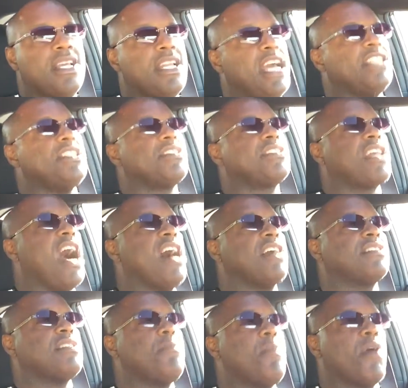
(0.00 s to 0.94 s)
They just
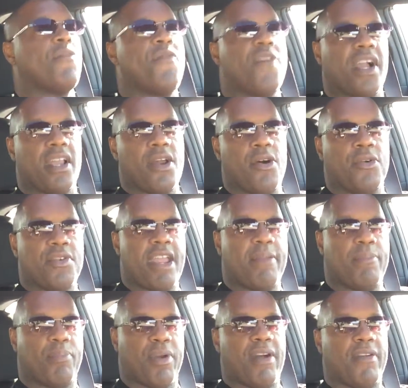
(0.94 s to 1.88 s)
constantly motherfucking holding
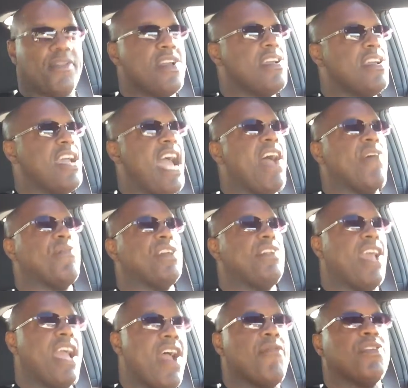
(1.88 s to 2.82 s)
their breath
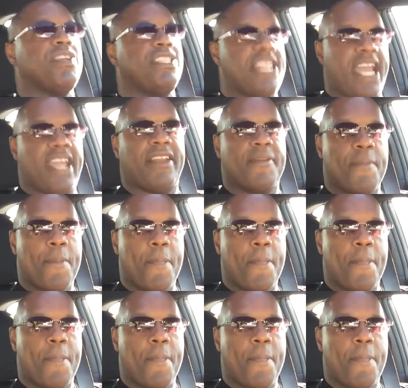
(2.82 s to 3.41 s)
every day.